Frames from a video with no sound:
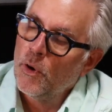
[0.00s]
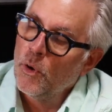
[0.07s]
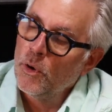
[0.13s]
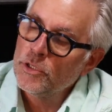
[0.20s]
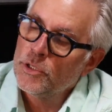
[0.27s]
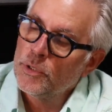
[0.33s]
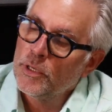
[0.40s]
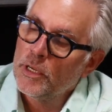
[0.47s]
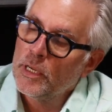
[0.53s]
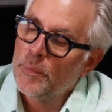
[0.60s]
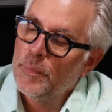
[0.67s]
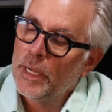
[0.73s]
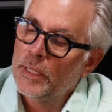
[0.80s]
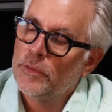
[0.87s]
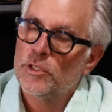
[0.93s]
also can
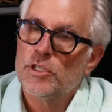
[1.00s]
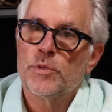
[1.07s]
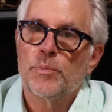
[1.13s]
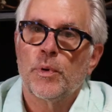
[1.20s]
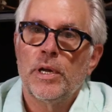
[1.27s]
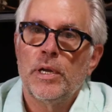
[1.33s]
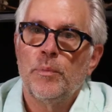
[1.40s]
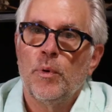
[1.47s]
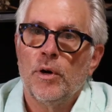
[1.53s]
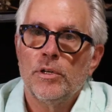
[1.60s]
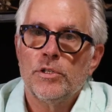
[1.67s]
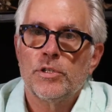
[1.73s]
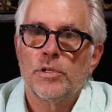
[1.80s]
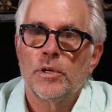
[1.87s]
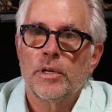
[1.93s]
come out the spray
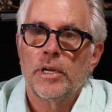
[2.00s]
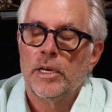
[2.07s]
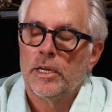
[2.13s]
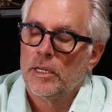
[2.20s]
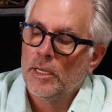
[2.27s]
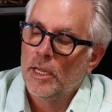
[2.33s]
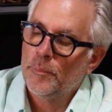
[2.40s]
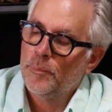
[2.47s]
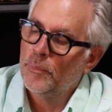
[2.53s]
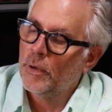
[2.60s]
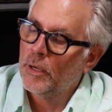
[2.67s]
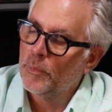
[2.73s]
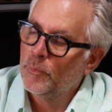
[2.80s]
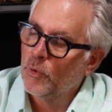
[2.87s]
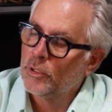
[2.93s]
bar, so you're getting a lot
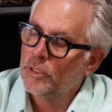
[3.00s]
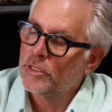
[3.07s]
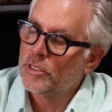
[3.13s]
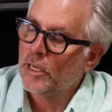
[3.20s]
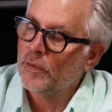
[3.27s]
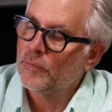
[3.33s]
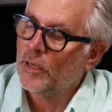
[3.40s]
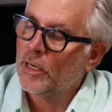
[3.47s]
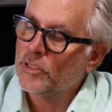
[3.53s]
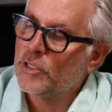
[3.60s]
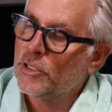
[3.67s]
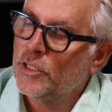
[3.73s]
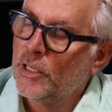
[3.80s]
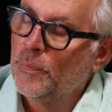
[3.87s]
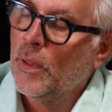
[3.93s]
more dissolved
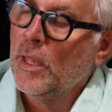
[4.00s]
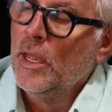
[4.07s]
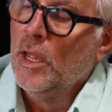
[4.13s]
oxygen.